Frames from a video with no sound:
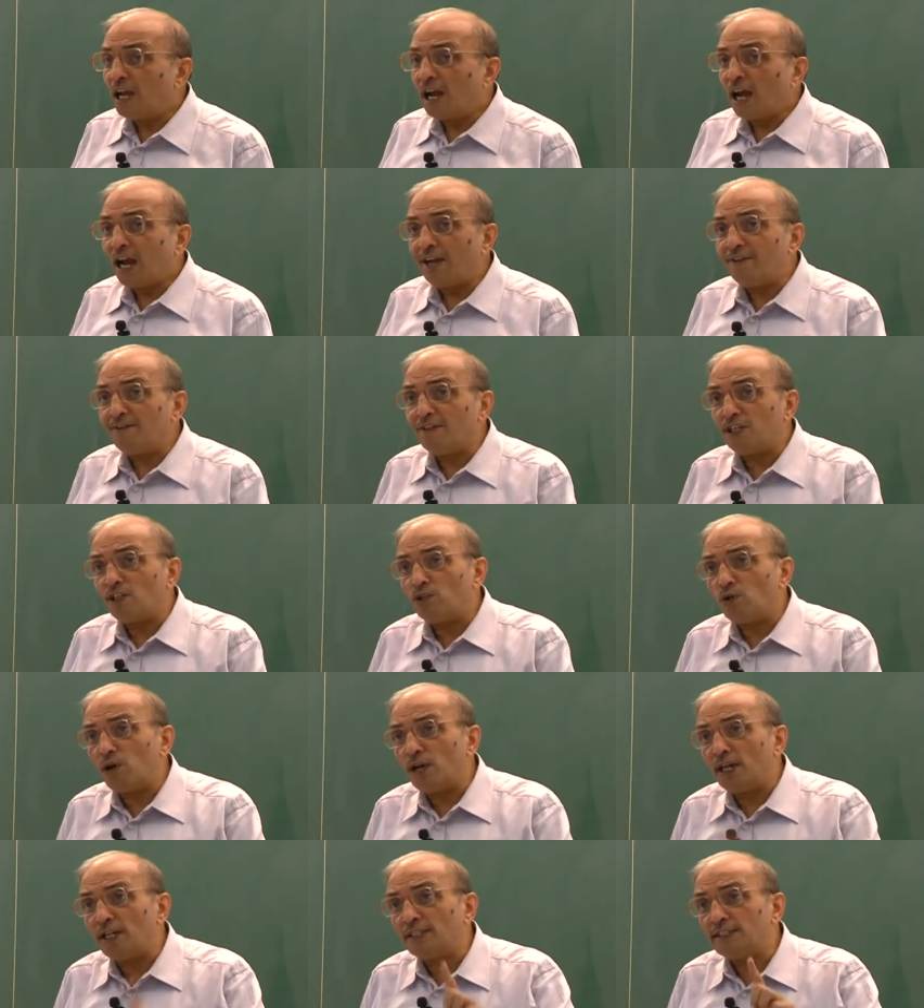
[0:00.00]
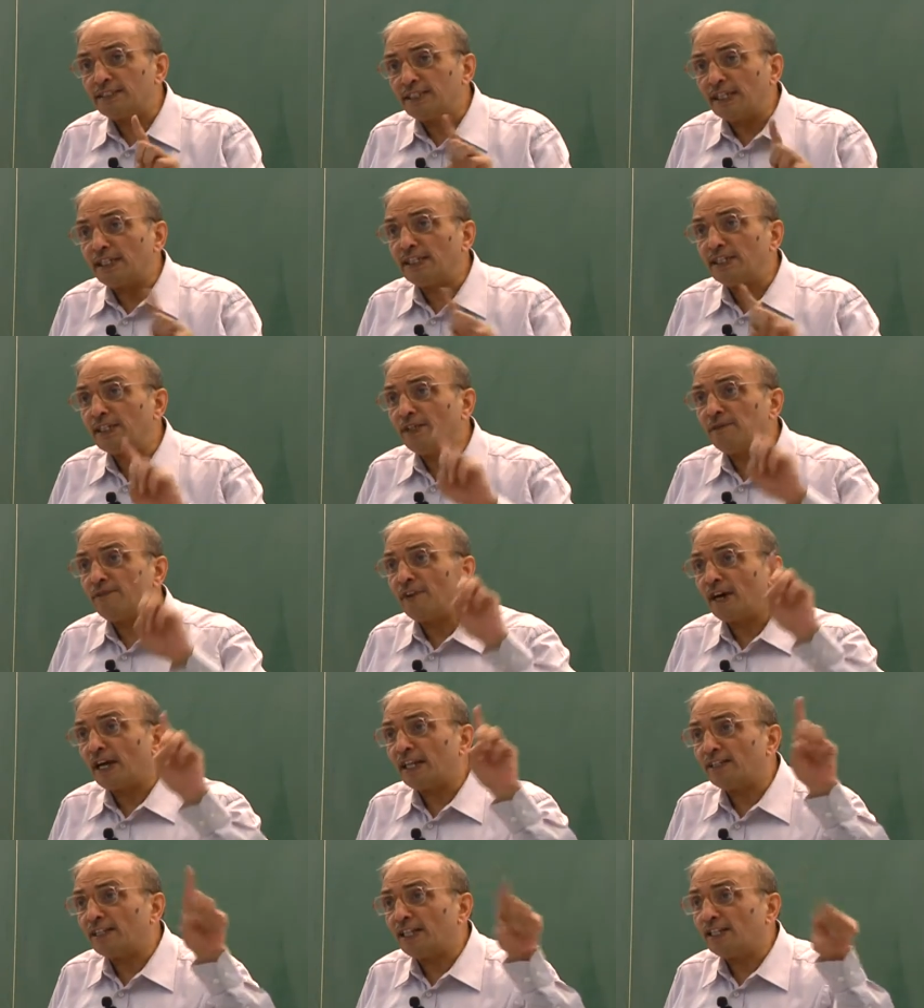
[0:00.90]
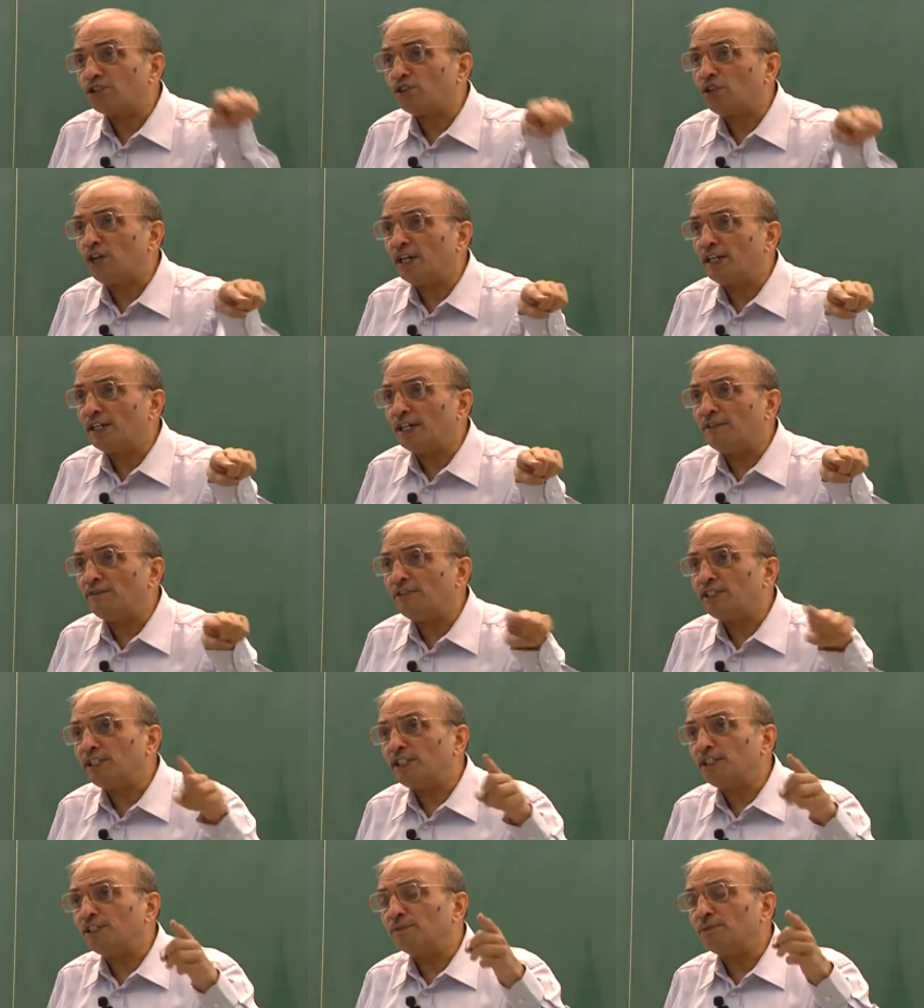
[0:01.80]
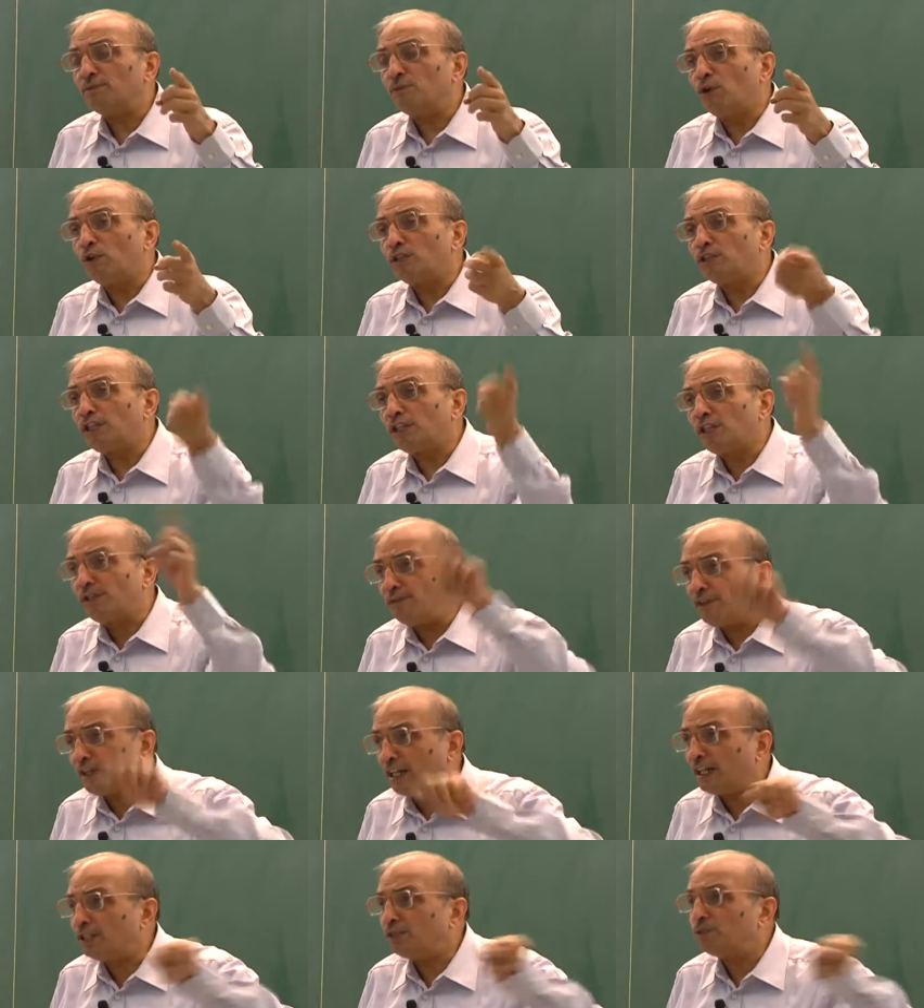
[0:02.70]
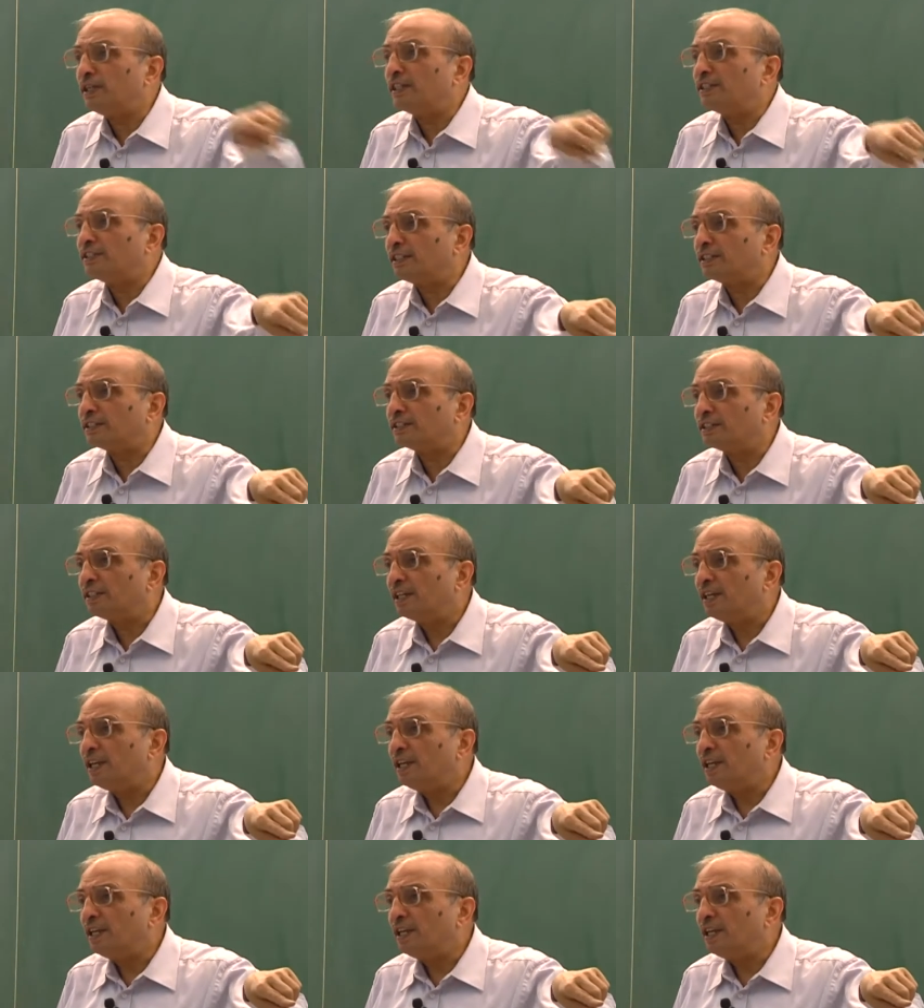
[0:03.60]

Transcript: I will go and sit in the farthest corner which is most difficult to access